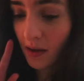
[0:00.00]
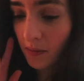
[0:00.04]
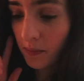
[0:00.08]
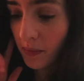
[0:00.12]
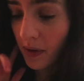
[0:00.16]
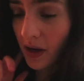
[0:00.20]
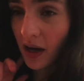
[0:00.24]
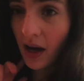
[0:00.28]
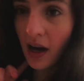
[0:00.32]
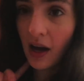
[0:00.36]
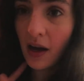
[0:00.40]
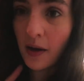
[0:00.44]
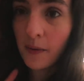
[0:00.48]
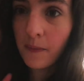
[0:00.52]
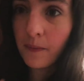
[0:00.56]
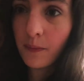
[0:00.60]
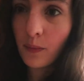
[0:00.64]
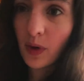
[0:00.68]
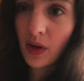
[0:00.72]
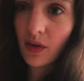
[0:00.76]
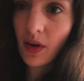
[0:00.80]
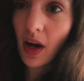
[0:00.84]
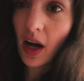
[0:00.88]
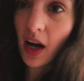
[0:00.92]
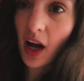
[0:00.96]
But
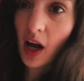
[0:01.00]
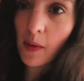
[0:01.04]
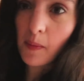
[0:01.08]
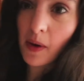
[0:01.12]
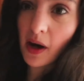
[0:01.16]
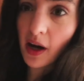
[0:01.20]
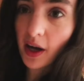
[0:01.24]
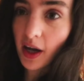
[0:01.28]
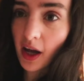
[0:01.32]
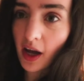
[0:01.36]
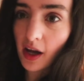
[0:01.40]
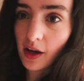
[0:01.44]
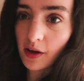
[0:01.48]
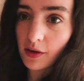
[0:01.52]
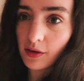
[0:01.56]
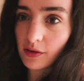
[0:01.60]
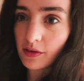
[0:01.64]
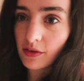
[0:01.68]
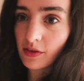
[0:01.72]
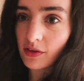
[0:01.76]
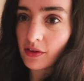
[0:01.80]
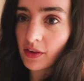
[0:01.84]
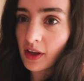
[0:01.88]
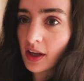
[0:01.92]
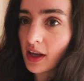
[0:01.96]
we've hung up our
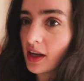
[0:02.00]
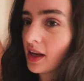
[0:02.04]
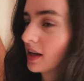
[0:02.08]
coats.